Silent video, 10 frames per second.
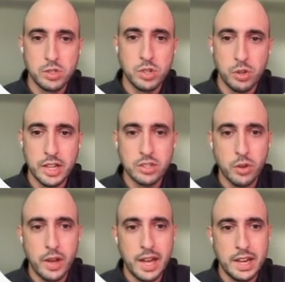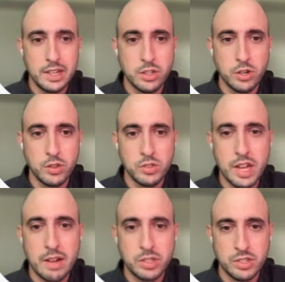So let's go ahead and turn those
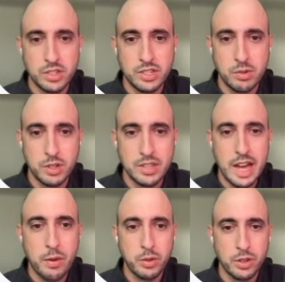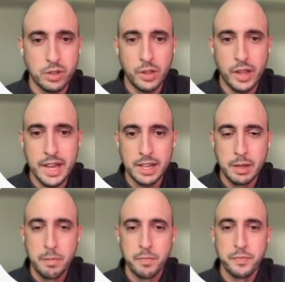off just to see what that would look like.
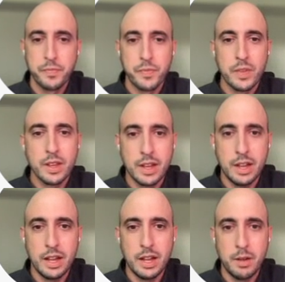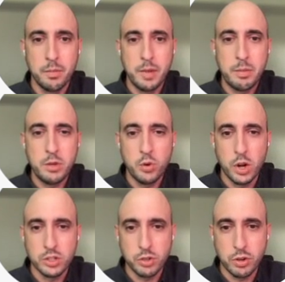Maybe you
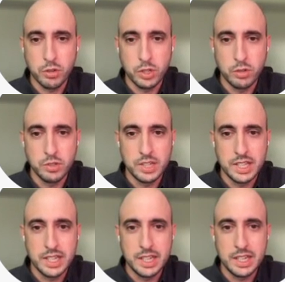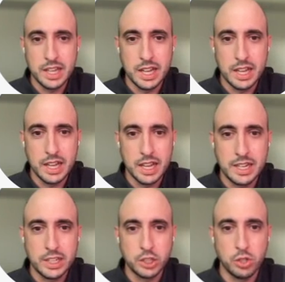also don't use the
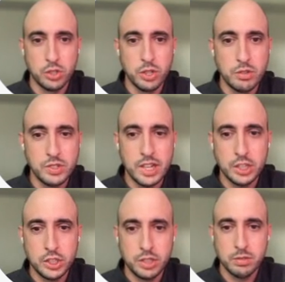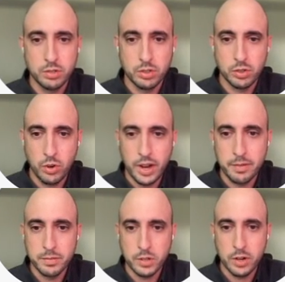additional notes section. Great,
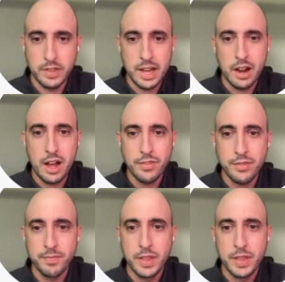turn that off.